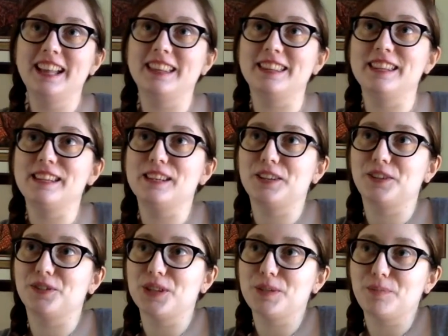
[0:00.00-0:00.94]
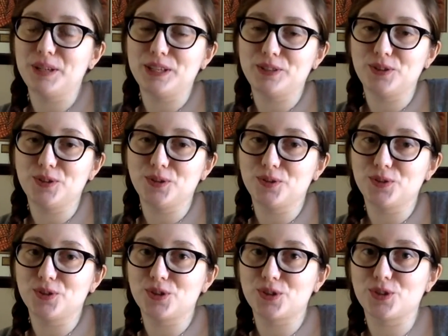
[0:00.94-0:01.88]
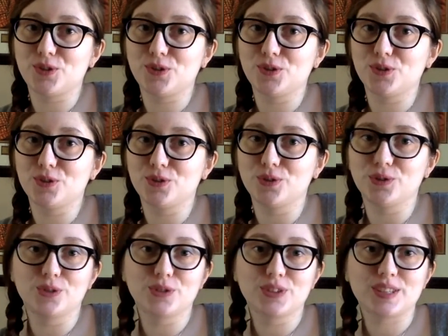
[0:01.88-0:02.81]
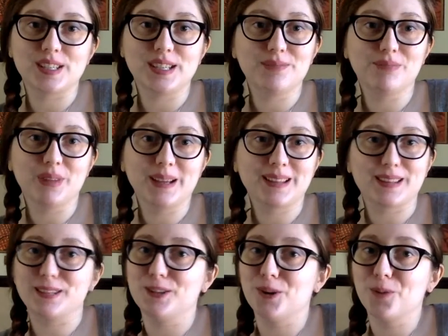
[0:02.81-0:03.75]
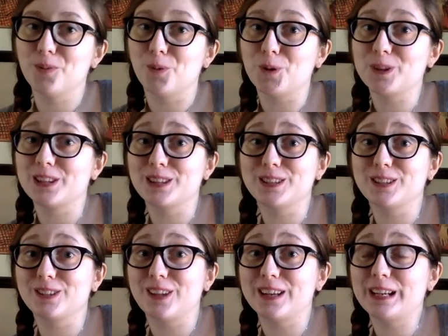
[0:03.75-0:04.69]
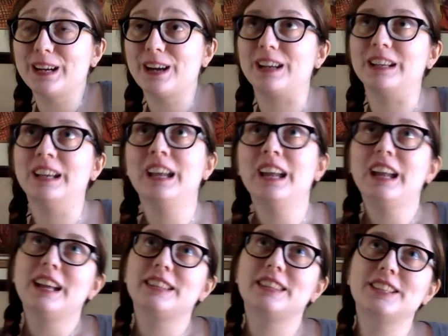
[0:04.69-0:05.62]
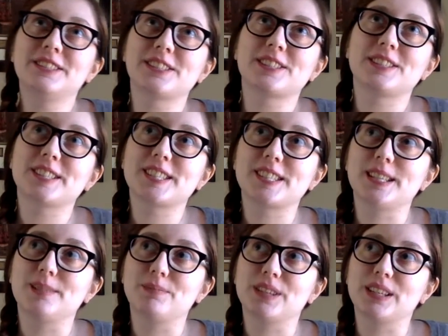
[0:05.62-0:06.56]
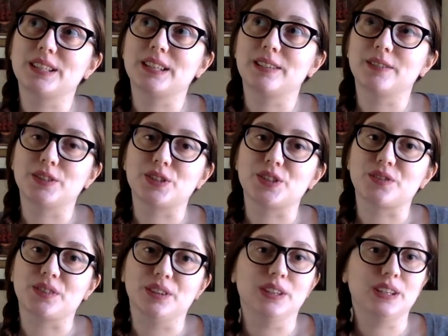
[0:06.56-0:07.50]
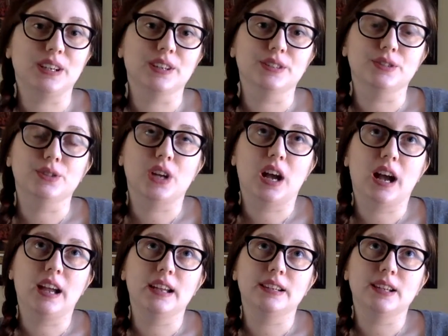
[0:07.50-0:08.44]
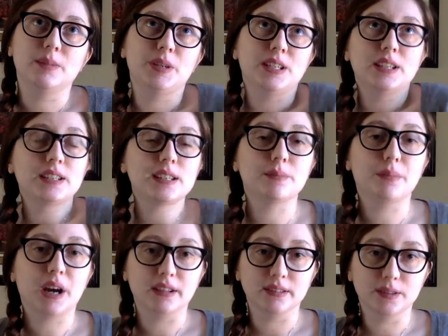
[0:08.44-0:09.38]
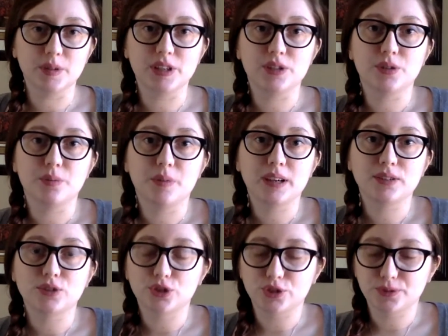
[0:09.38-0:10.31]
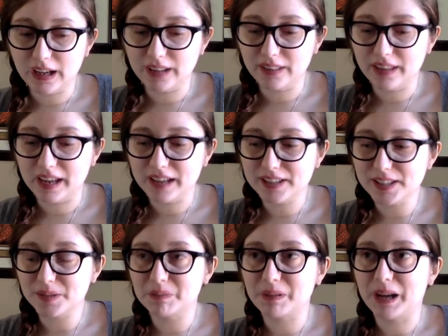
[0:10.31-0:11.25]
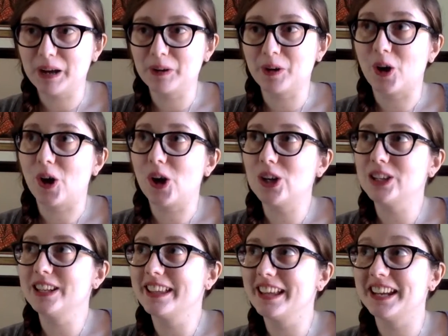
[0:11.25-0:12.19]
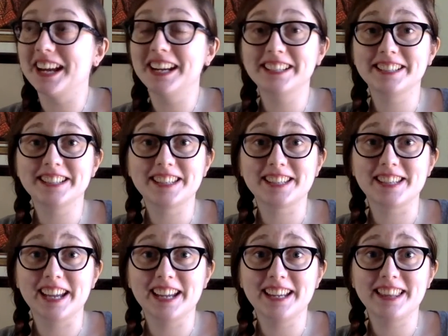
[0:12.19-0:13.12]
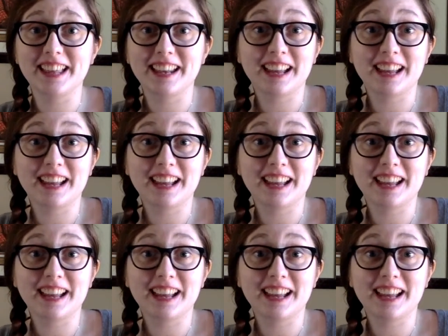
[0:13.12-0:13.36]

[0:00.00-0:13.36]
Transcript: the creepy dudes who seem like they know more than they're letting on. They just all seemed like they were just very cut and dry, and I mean, it didn't bother me too much. that's about all that I can say that